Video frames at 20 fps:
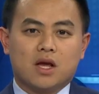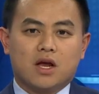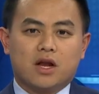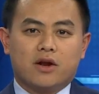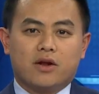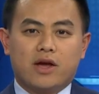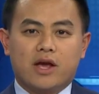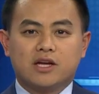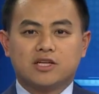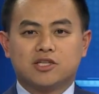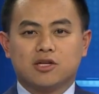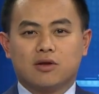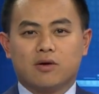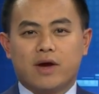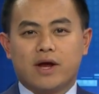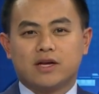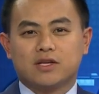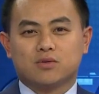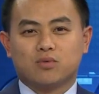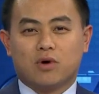Now, Angelo
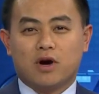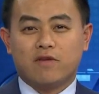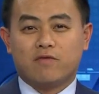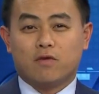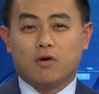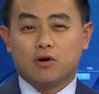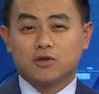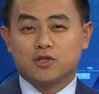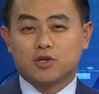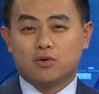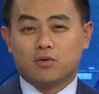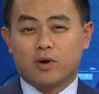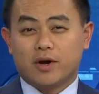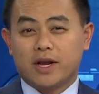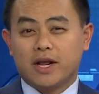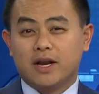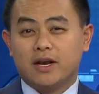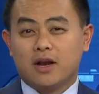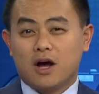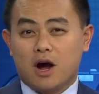and his wife also run
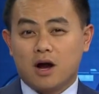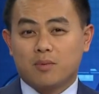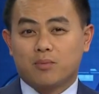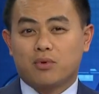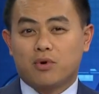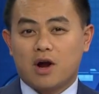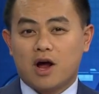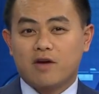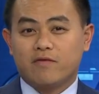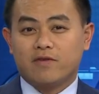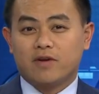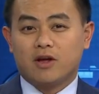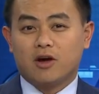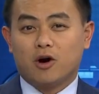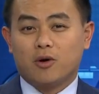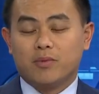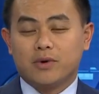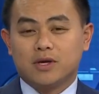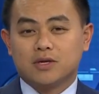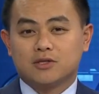a nonprofit
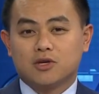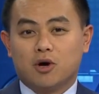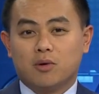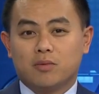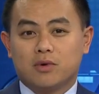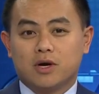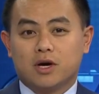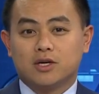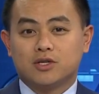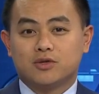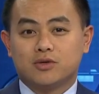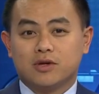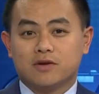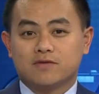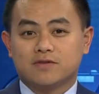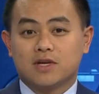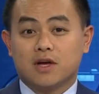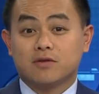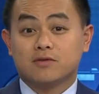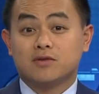helping his home country of
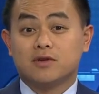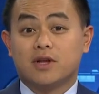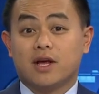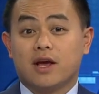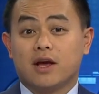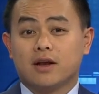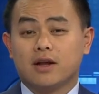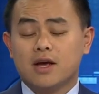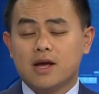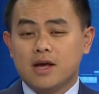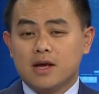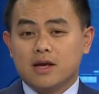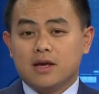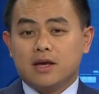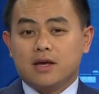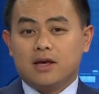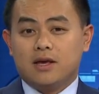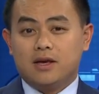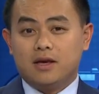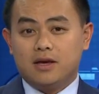South Sudan.
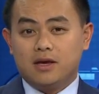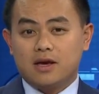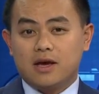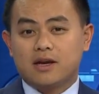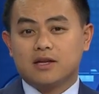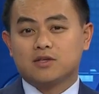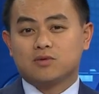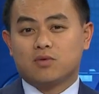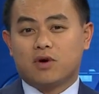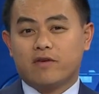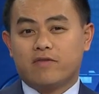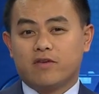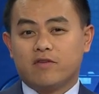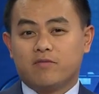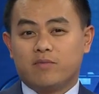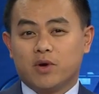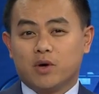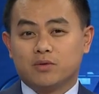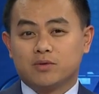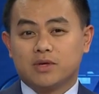He and his wife
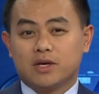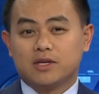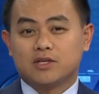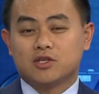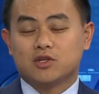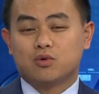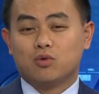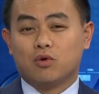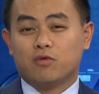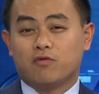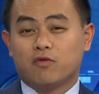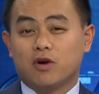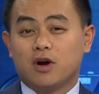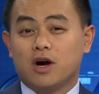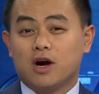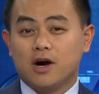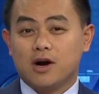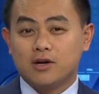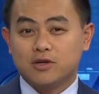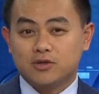have built a school for
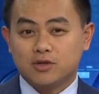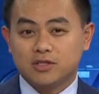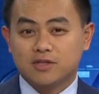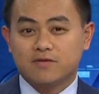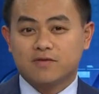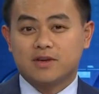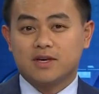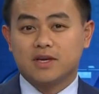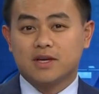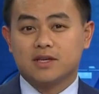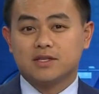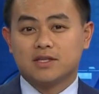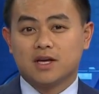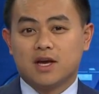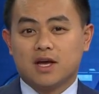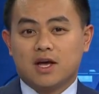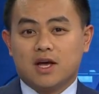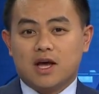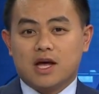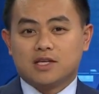hundreds of kids,
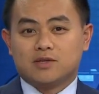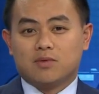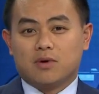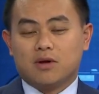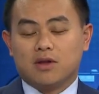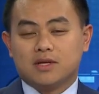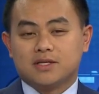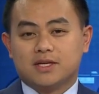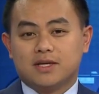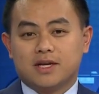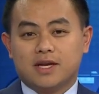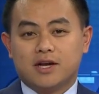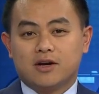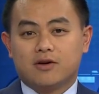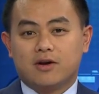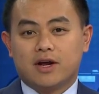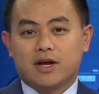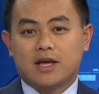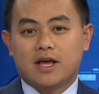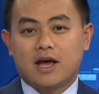as well as an
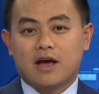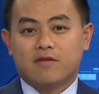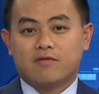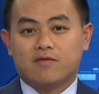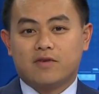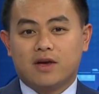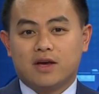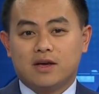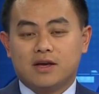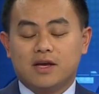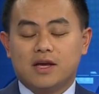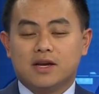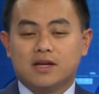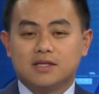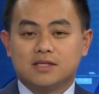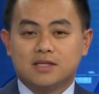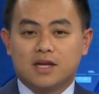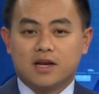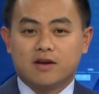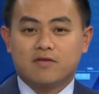internet cafe in
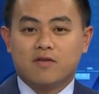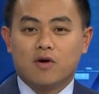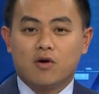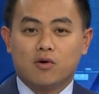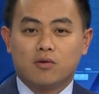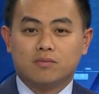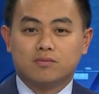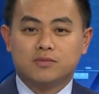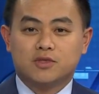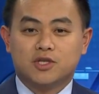his native home.